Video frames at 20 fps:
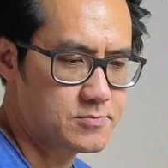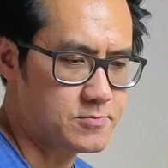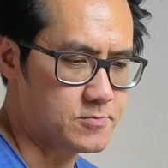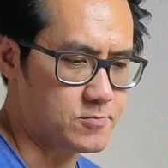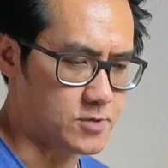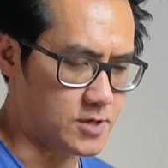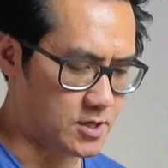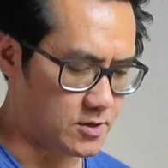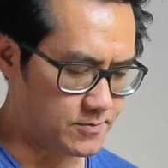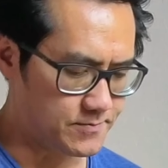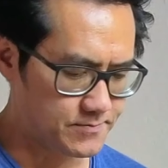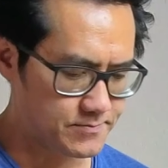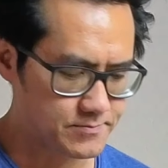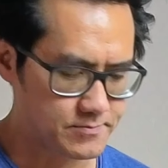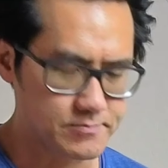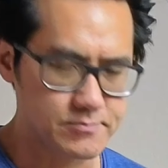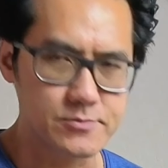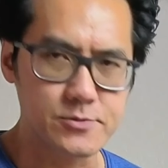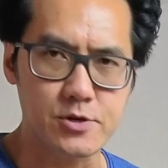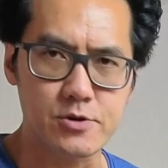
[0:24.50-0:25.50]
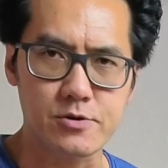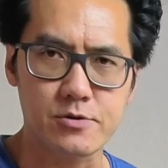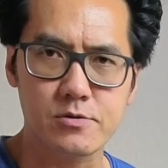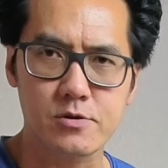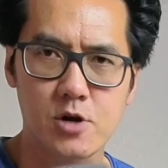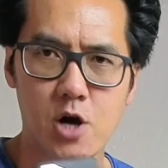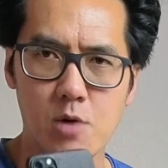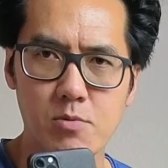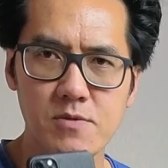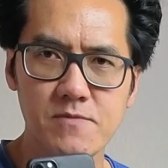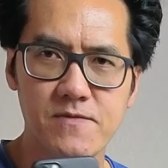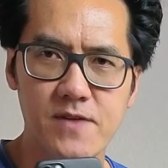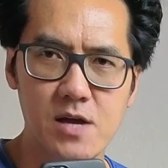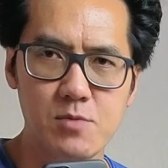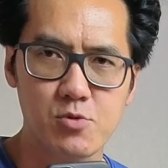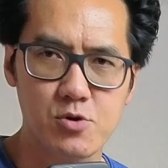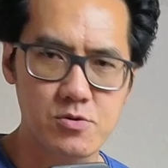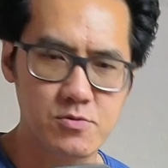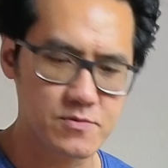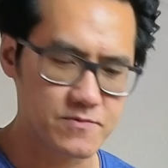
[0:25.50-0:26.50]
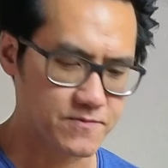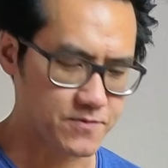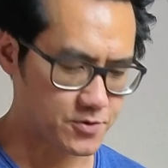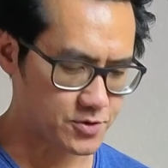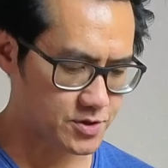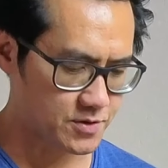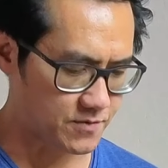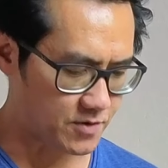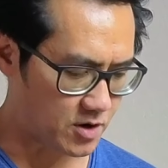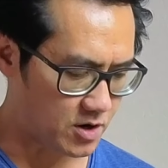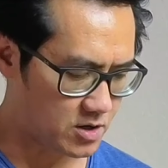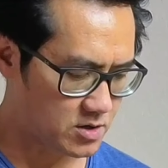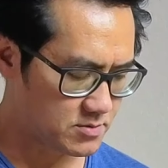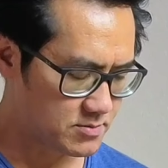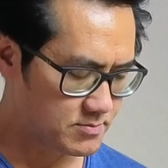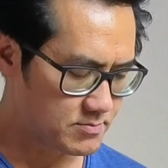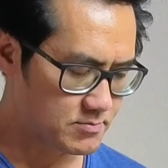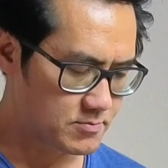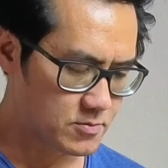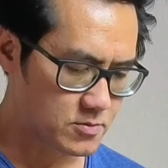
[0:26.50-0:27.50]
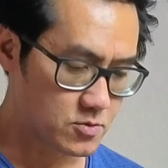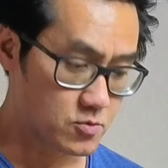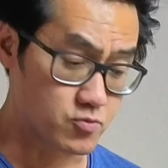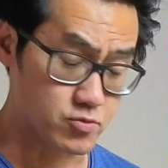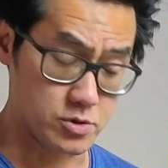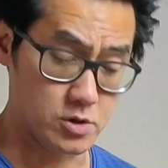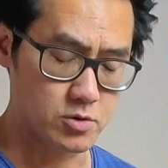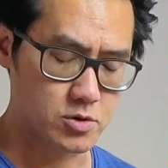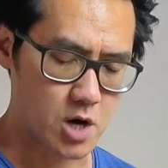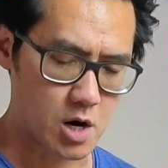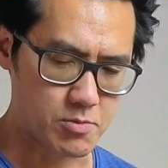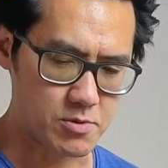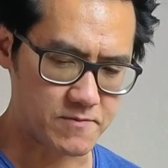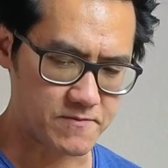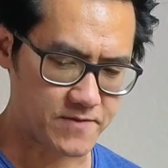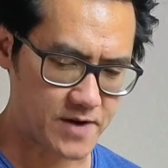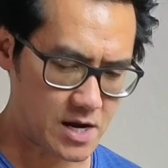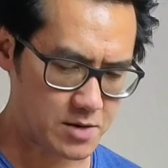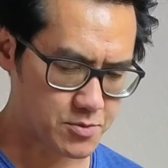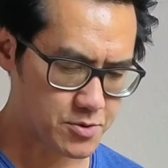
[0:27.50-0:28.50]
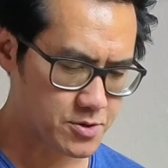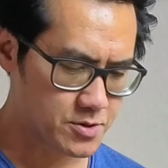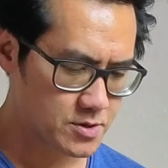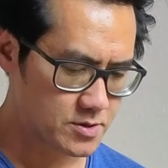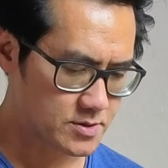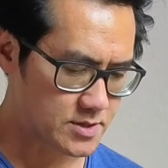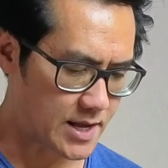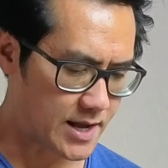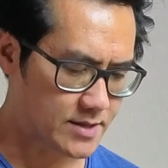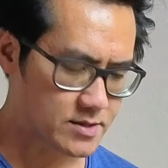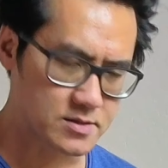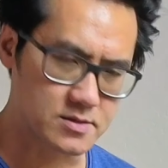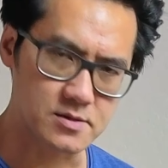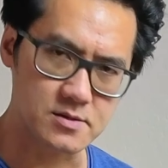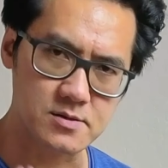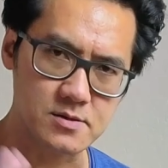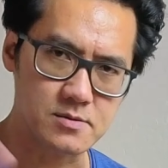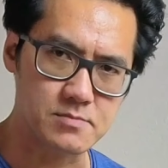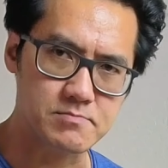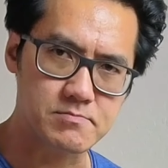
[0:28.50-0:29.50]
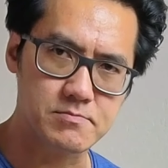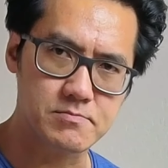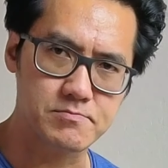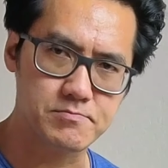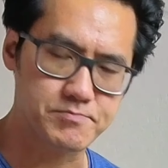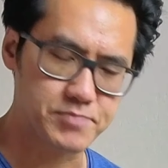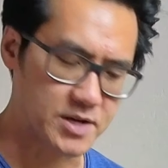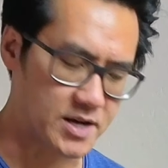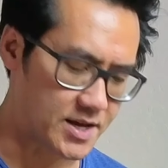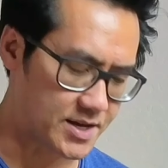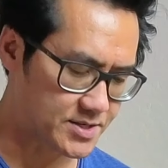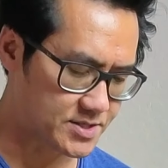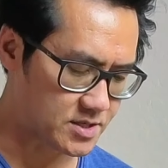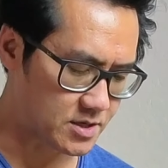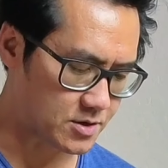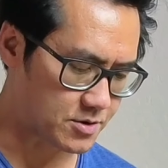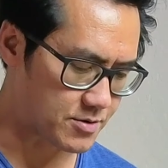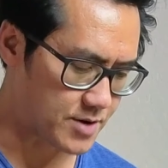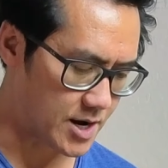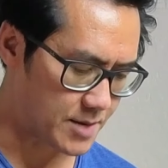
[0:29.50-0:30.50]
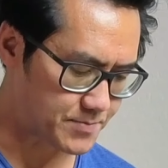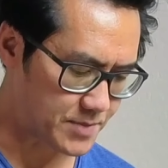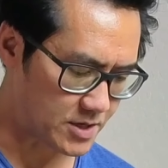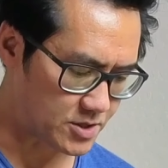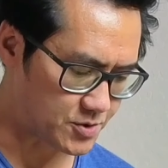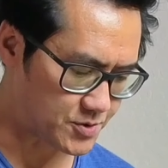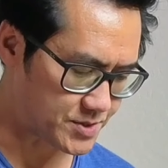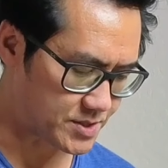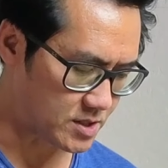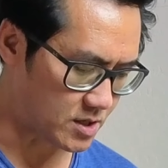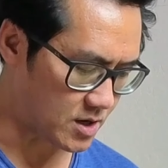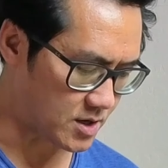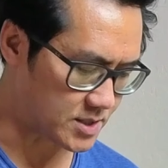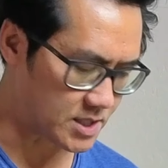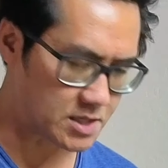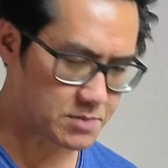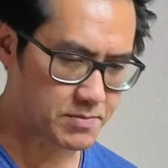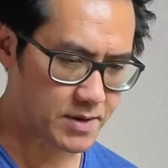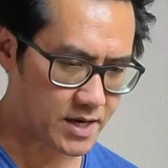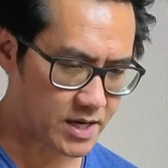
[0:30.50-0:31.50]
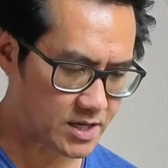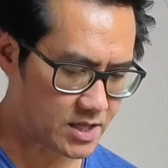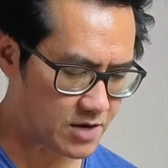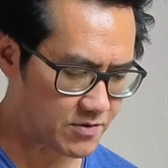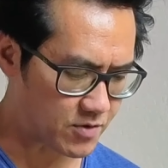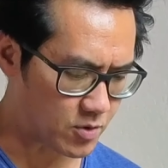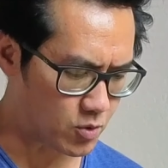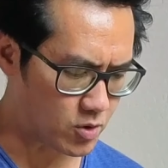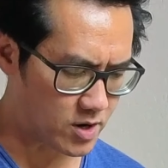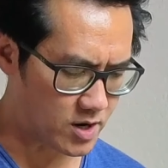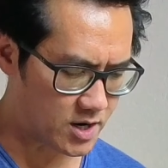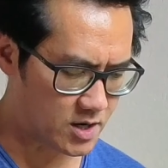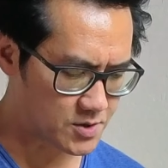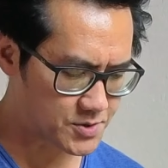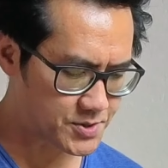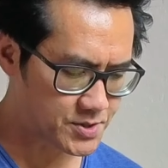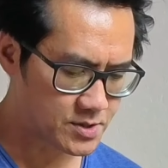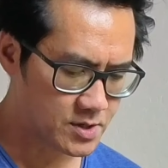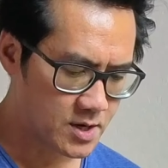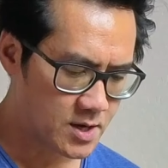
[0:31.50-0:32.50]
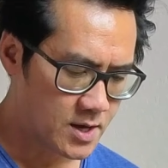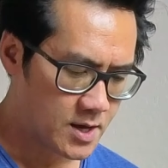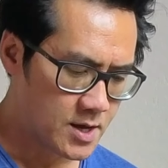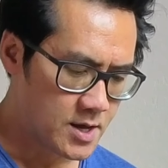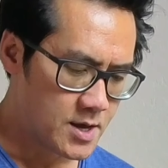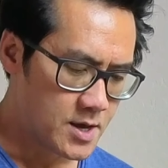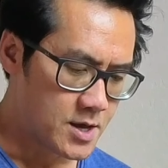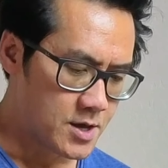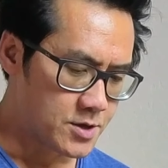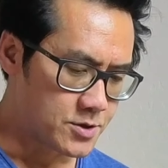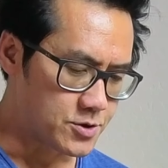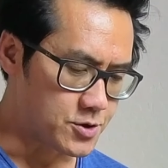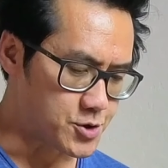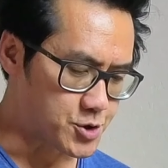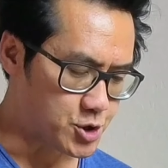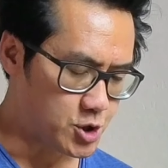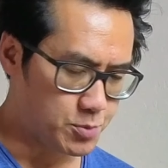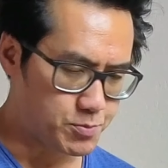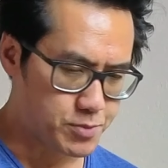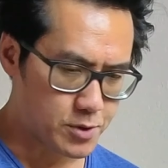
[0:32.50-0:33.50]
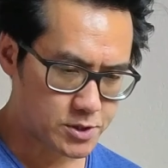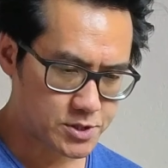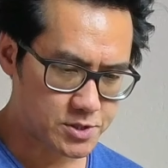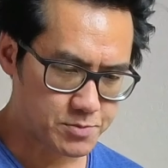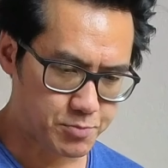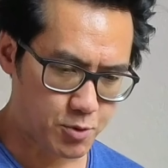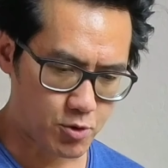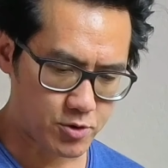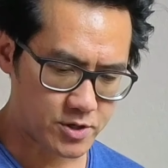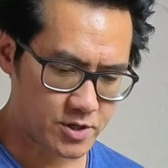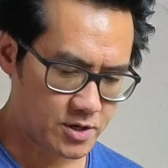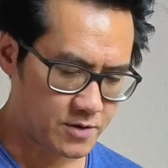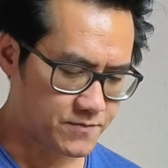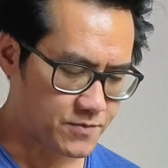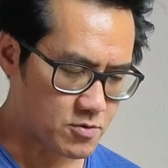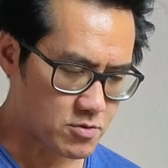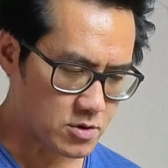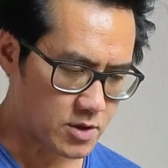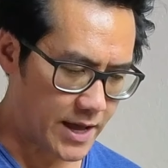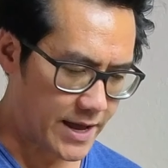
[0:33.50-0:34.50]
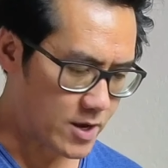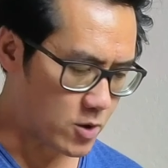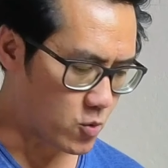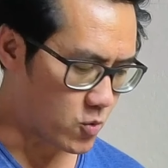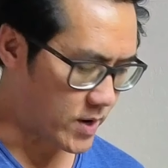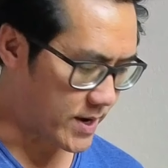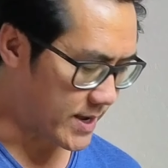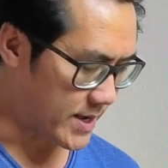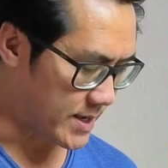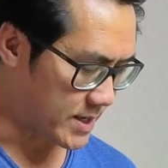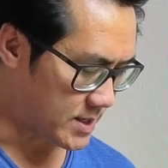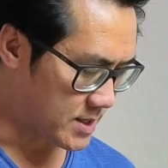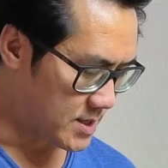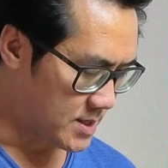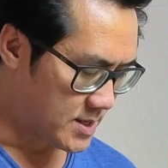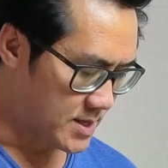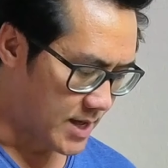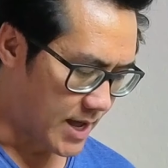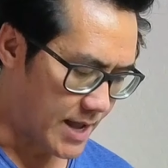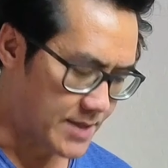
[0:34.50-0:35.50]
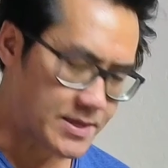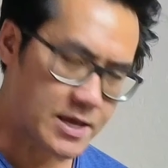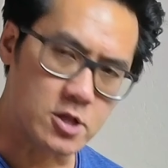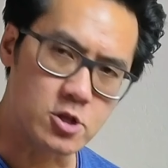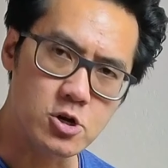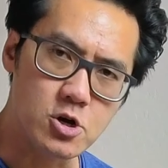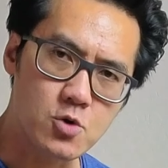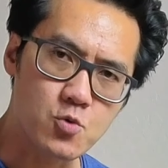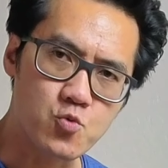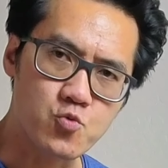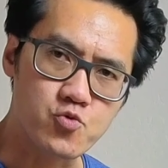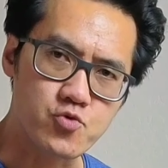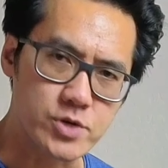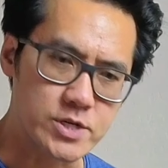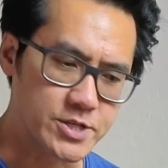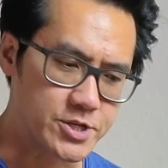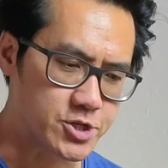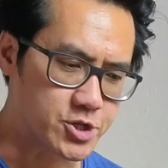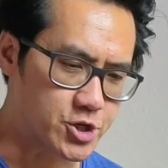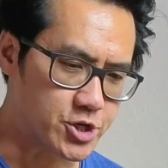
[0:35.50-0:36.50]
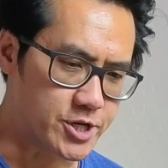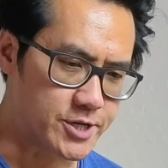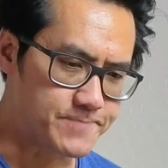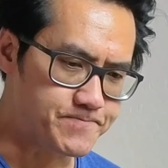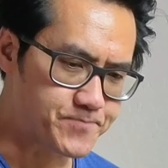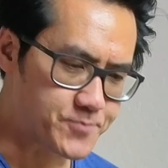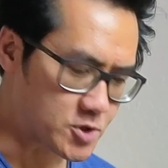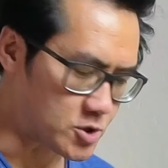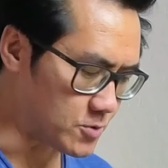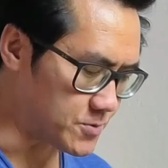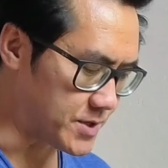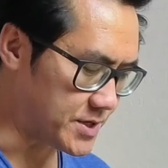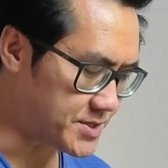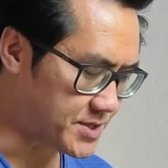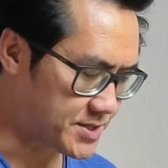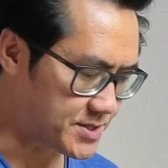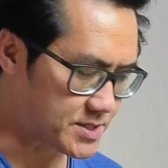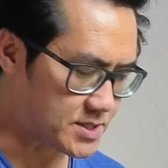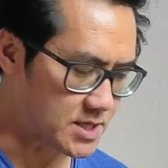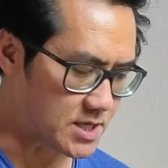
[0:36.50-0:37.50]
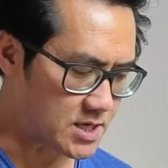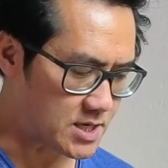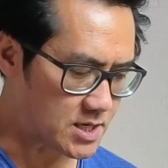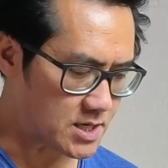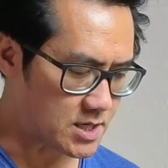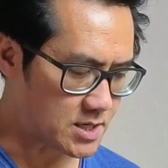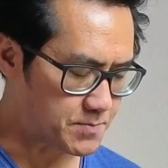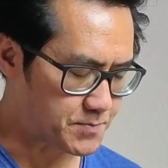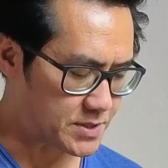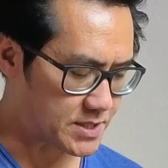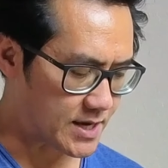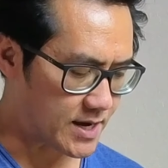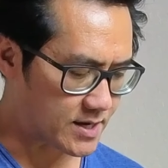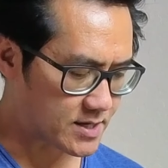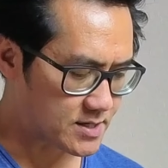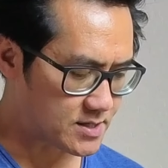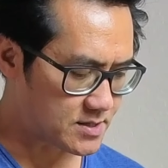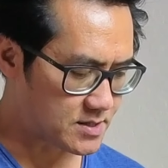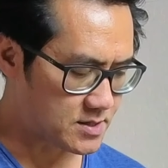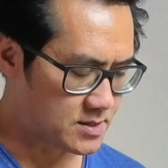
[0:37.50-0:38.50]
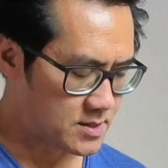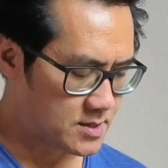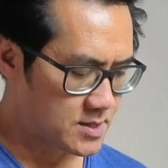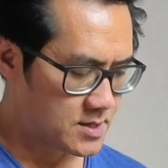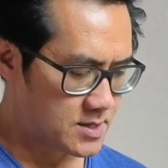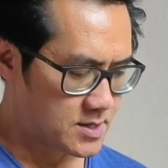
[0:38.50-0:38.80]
well, they're carbon fiber, first of all, real carbon fiber, not the plastic crap that you see on eBay and everywhere else. They're super supportive, they're lightweight, and they look really good. So this is the Pitaka